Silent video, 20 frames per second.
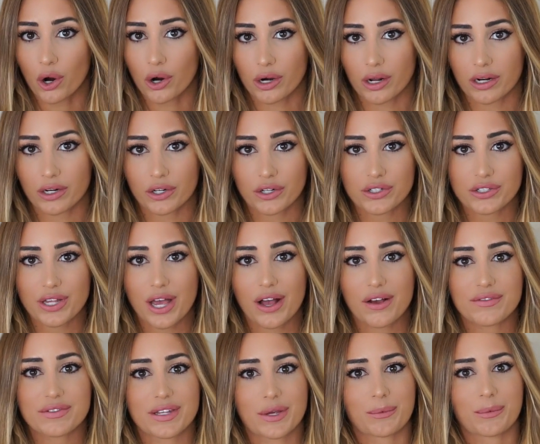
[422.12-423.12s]
hard on
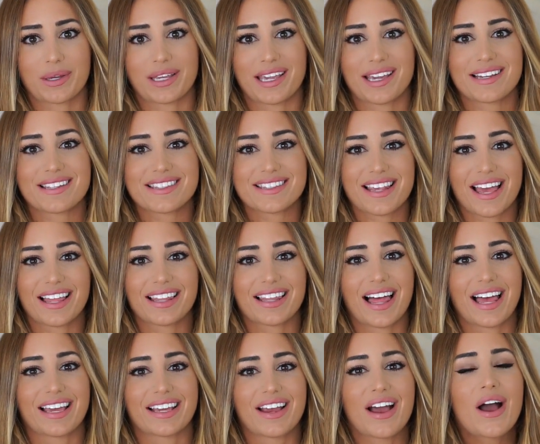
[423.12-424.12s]
ourselves, and we can't say
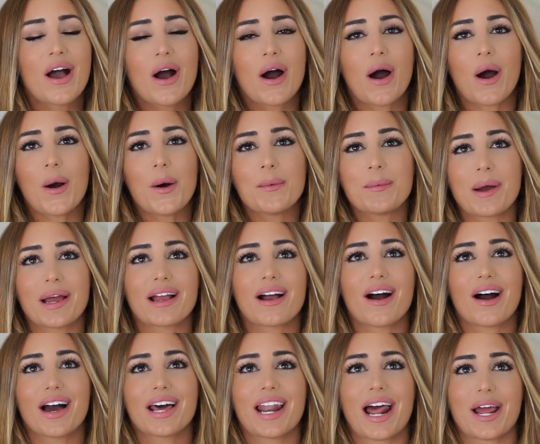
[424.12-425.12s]
like, oh my
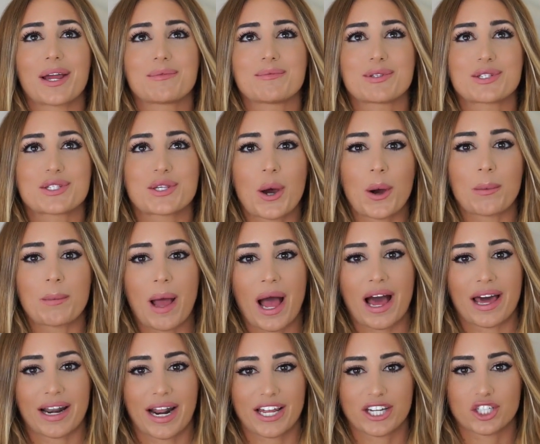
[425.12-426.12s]
god, I am so
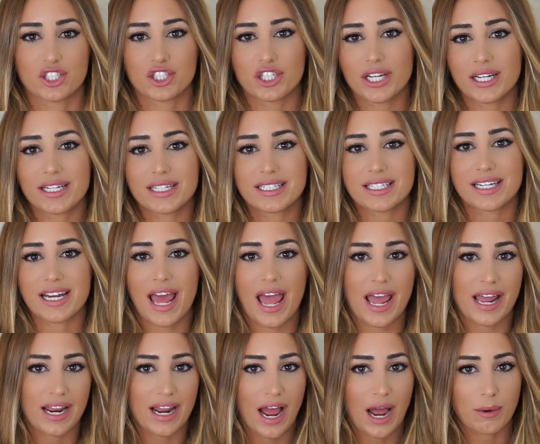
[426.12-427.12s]
bad, I cheated
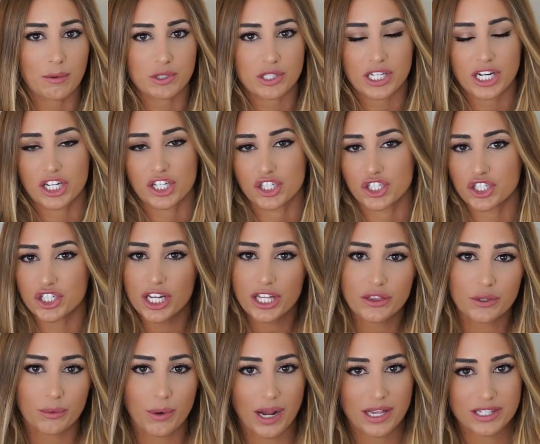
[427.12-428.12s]
today, I'm just going to
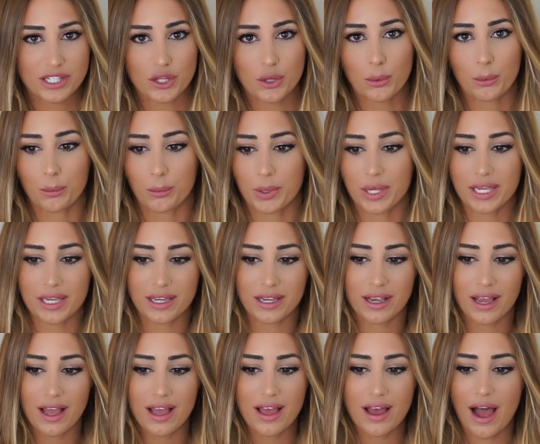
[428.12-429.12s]
cheat the rest of the
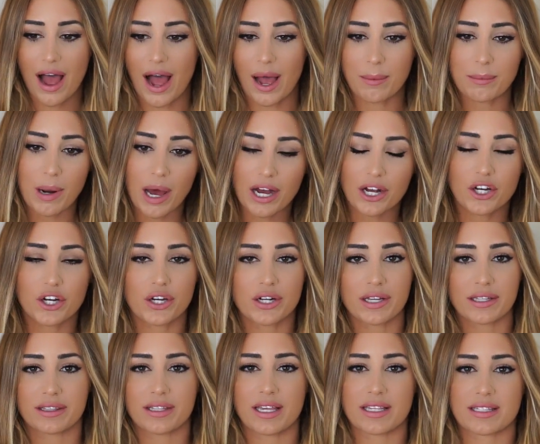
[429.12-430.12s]
week, I'm not good
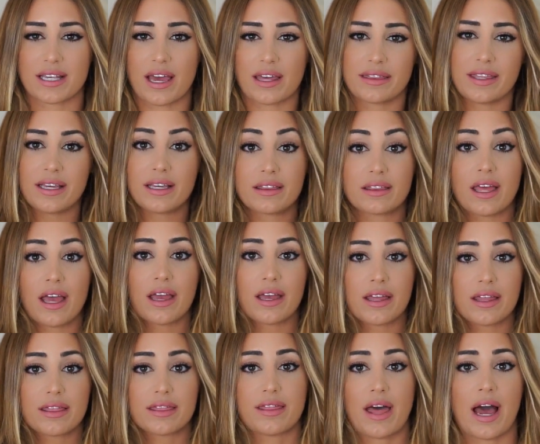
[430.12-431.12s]
at this. I think
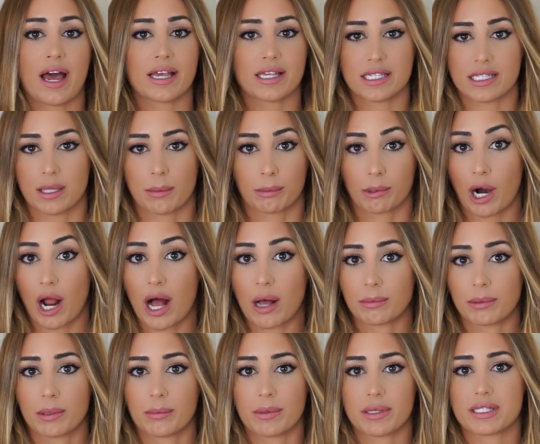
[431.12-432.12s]
that is the
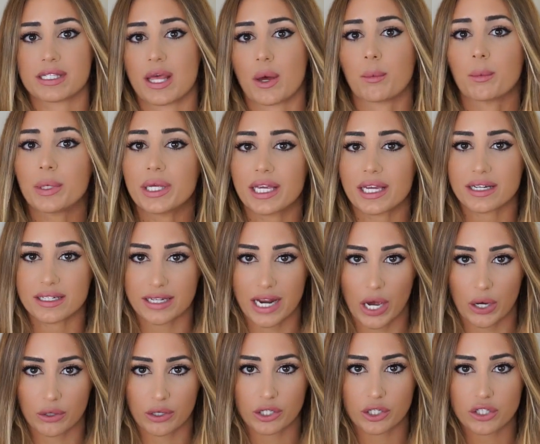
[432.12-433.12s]
problem. It's that we get
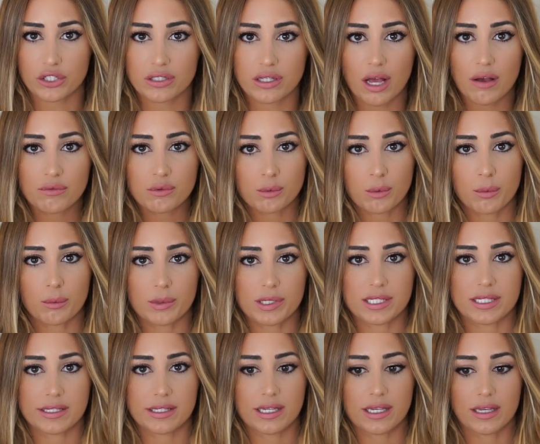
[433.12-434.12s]
down on ourselves when
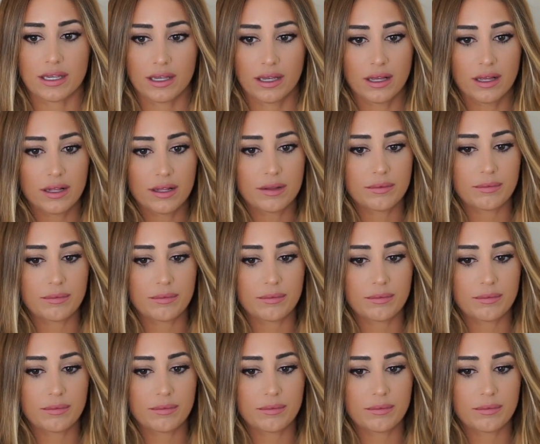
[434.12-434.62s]
we see